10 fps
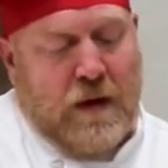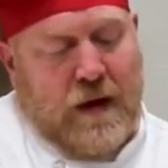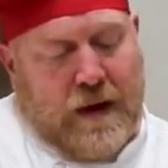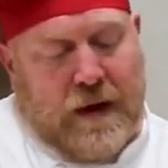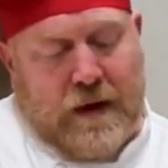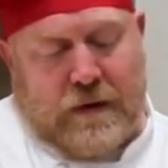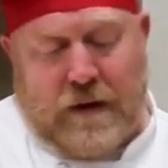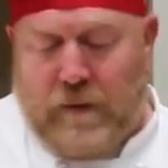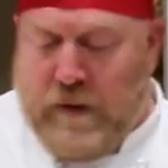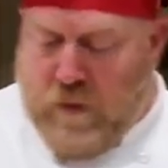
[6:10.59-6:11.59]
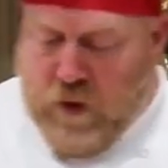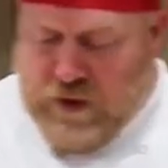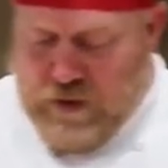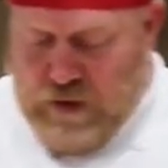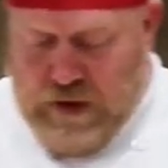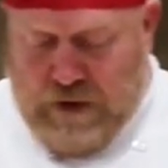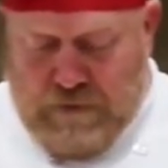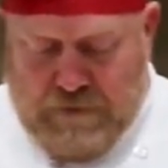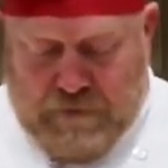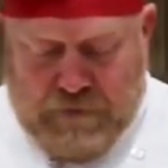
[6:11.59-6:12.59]
And a little bit more is okay.
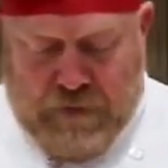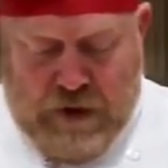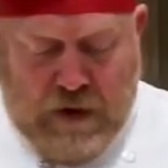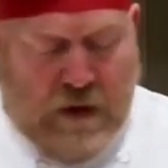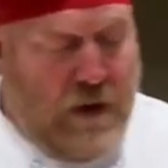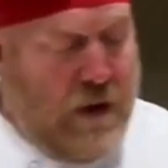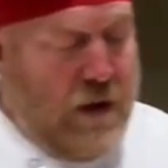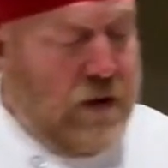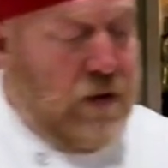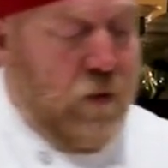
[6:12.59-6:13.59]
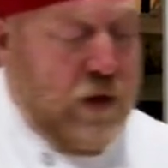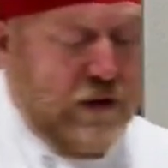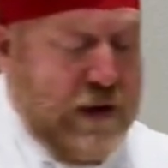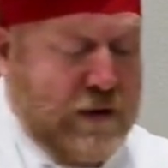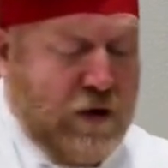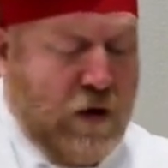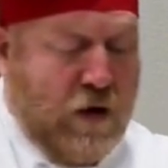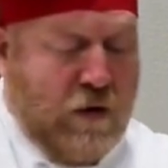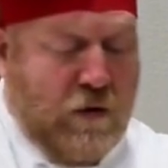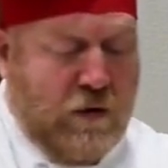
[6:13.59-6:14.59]
So once that's
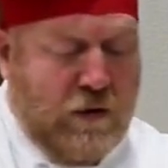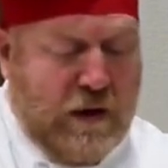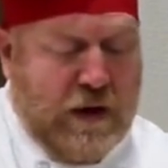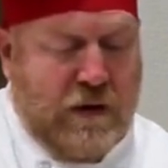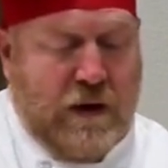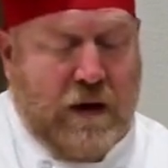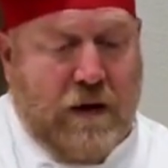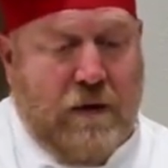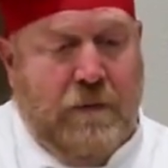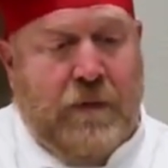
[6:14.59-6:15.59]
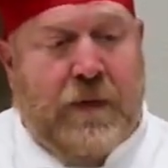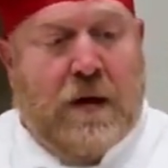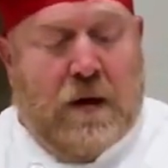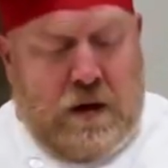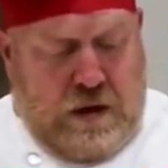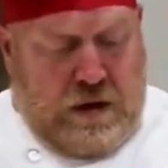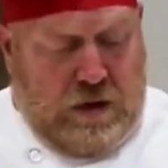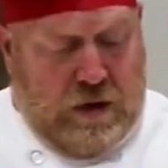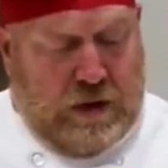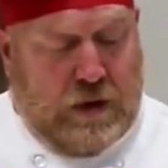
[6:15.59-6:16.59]
all in there,
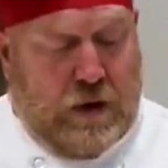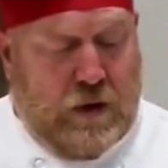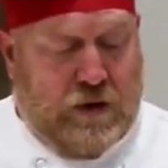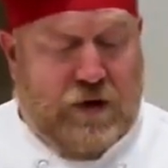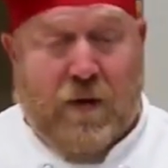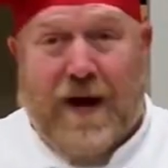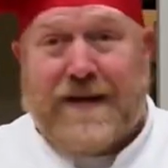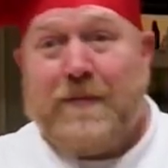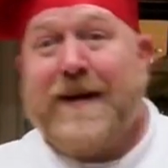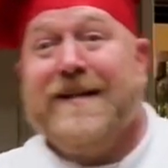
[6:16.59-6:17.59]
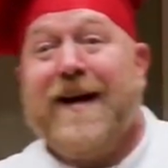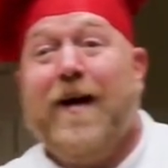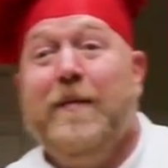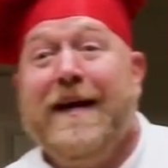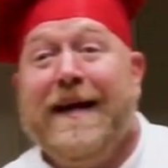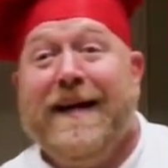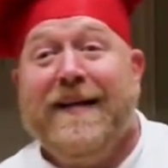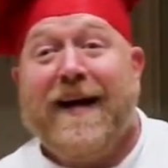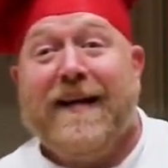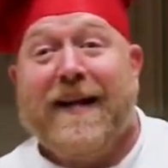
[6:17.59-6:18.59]
go ahead and close your rice because I'll be eating
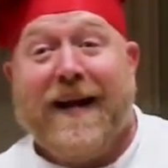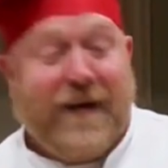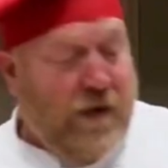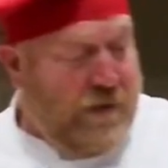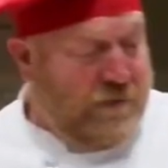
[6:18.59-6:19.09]
that later.